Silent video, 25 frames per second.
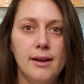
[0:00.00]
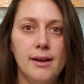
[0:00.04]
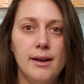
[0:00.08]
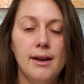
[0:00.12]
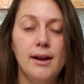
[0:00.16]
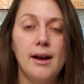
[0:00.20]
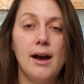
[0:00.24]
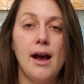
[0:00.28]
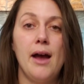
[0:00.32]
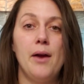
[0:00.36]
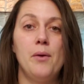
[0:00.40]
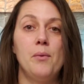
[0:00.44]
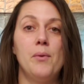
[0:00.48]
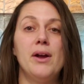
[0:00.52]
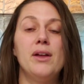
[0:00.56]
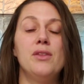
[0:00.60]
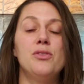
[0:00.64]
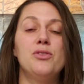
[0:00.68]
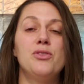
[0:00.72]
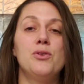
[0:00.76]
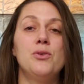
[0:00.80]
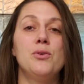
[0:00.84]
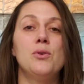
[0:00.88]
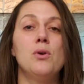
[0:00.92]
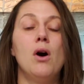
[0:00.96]
I
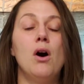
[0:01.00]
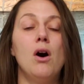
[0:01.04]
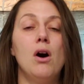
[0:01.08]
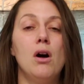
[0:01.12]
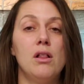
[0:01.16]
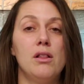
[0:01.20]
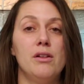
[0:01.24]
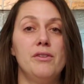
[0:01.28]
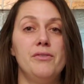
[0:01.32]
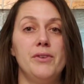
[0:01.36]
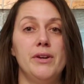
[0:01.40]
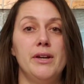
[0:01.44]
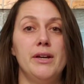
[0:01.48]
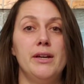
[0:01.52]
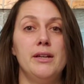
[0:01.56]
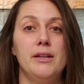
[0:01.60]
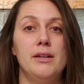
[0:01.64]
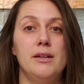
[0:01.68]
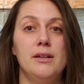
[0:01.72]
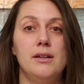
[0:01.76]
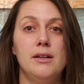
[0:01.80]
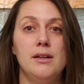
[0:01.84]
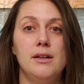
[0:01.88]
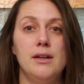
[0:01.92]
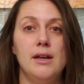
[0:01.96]
went through all of it.
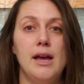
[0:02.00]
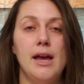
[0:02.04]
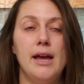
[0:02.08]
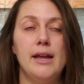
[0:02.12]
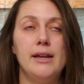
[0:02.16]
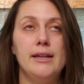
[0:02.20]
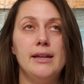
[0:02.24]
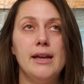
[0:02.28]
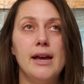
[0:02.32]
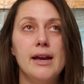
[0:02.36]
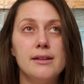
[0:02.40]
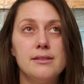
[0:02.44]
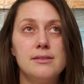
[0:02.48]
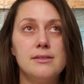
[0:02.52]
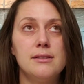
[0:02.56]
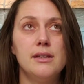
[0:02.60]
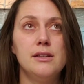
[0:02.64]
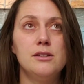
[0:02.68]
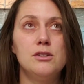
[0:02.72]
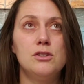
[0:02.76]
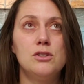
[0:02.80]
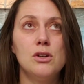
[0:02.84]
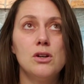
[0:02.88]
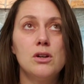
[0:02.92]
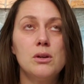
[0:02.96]
And yes,
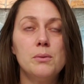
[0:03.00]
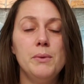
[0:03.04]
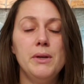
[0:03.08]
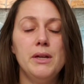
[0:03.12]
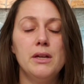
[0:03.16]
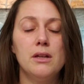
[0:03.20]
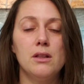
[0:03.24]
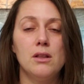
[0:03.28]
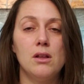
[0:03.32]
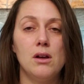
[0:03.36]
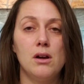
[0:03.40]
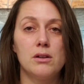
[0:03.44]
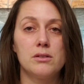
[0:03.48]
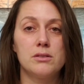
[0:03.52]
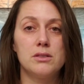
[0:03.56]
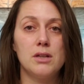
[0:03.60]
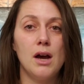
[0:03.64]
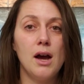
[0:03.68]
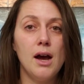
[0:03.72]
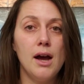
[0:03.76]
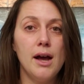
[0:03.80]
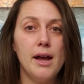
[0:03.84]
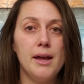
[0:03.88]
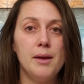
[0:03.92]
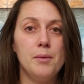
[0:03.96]
it took me a long
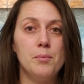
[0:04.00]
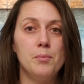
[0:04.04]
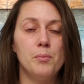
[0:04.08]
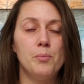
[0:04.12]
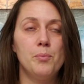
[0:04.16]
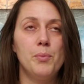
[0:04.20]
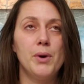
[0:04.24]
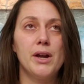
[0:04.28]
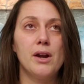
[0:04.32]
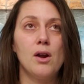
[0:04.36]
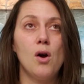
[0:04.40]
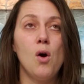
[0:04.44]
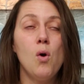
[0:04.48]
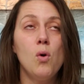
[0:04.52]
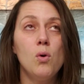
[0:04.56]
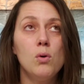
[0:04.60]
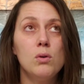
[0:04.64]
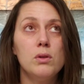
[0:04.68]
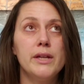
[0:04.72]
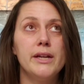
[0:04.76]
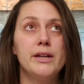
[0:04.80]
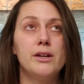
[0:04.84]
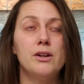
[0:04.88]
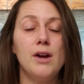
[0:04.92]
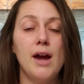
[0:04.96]
time, but
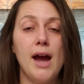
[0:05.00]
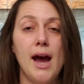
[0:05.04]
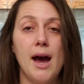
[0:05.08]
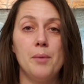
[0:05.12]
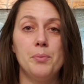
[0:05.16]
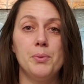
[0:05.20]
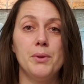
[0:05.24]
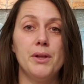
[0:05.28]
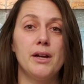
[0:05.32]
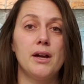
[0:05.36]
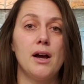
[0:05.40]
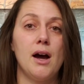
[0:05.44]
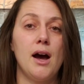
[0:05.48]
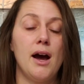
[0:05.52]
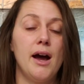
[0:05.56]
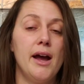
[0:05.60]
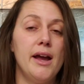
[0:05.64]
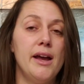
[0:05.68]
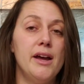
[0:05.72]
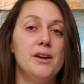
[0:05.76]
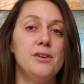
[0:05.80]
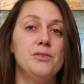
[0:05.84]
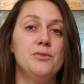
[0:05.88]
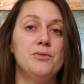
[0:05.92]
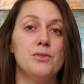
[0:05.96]
holy crap, I
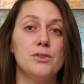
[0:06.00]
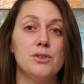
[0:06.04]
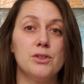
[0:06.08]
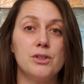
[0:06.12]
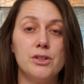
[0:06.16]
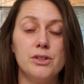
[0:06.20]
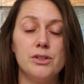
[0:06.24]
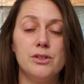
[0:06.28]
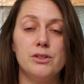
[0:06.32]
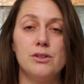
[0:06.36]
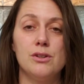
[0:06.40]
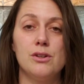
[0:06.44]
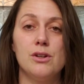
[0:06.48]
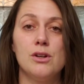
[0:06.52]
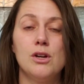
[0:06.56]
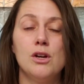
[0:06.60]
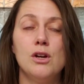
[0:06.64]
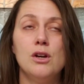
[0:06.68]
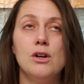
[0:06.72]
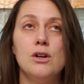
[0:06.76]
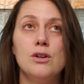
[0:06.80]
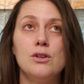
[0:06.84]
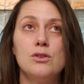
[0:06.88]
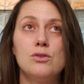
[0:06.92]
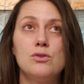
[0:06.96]
have learned
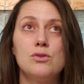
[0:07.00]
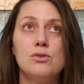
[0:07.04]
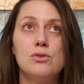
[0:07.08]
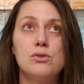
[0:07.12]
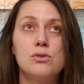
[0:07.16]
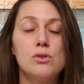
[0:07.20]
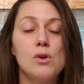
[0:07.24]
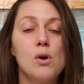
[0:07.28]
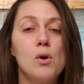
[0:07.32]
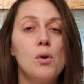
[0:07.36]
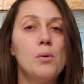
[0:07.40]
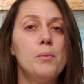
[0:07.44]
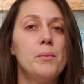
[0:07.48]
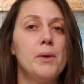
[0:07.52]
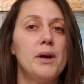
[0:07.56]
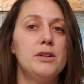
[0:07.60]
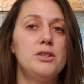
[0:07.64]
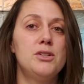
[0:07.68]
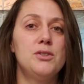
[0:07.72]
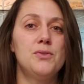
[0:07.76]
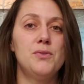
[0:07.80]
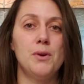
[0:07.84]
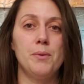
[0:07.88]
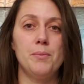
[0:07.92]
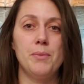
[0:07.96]
so
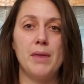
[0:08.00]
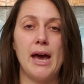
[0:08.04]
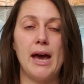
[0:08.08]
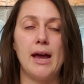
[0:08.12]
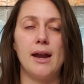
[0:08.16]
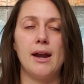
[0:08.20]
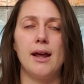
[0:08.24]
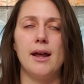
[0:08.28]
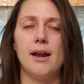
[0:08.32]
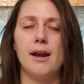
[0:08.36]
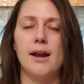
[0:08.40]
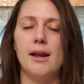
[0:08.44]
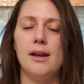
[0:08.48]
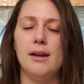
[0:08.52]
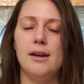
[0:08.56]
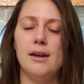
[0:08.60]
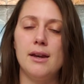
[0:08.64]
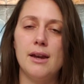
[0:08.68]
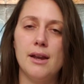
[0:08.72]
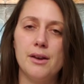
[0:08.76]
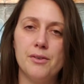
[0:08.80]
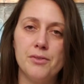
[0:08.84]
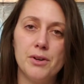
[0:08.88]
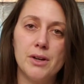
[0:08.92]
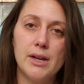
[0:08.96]
much from that, and I
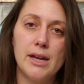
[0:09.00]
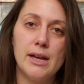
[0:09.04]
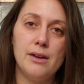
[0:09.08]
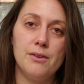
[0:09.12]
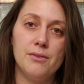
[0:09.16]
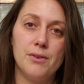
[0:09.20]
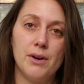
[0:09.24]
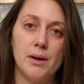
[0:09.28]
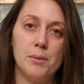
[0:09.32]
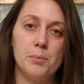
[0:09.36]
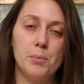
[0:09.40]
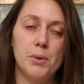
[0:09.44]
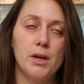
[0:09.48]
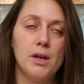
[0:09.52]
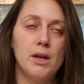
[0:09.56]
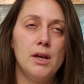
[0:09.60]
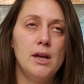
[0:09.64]
never gave up.